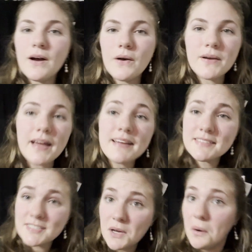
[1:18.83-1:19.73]
Okay,
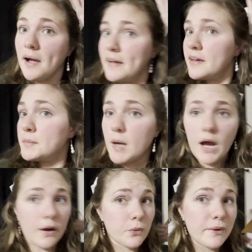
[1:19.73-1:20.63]
so I am
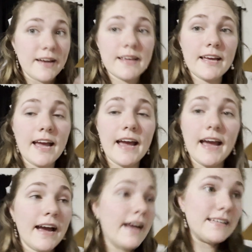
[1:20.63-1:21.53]
ready
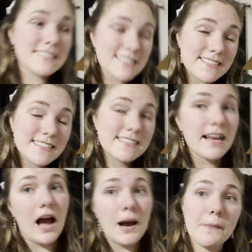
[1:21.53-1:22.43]
and
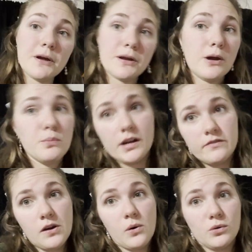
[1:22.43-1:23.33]
I'm gonna go brave
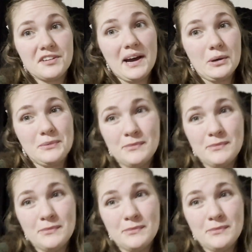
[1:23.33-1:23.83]
the cold now.